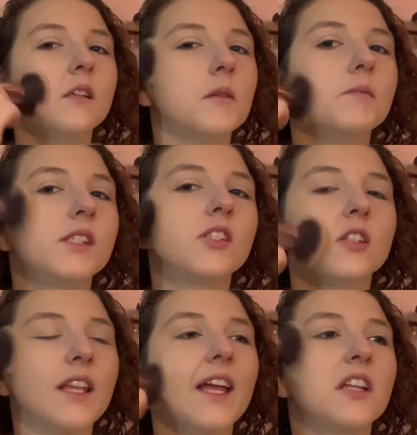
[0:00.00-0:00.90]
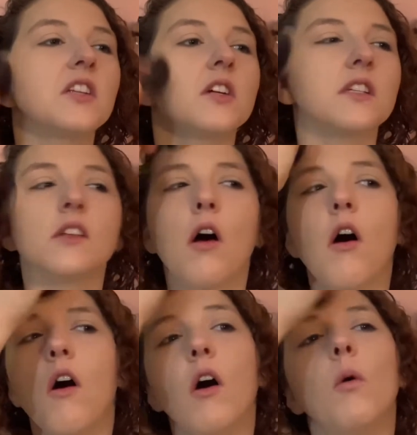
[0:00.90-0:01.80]
Mr. Lander is
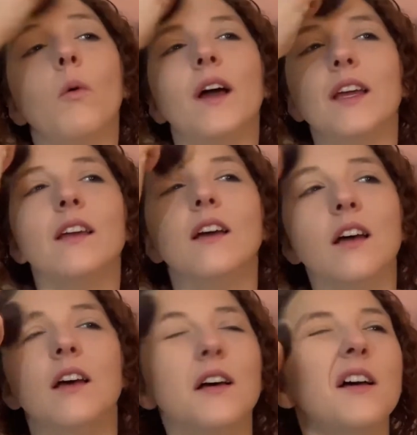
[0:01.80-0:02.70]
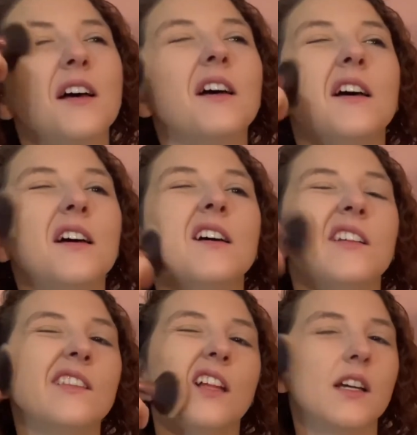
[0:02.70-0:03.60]
all white.
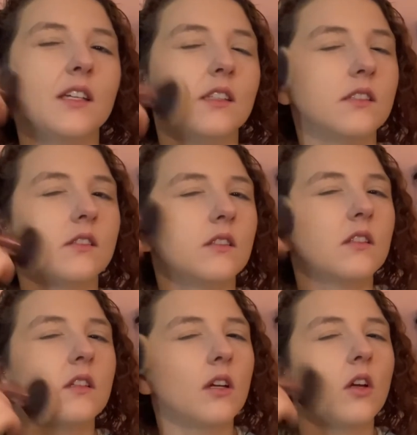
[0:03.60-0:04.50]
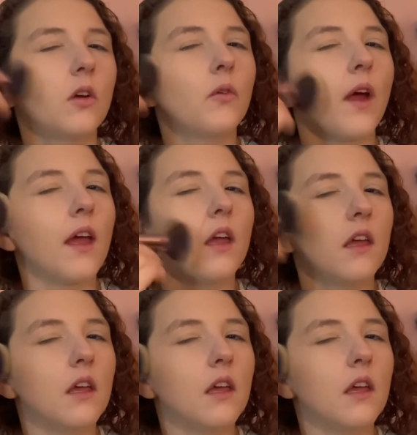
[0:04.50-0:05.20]
Lucky's gray.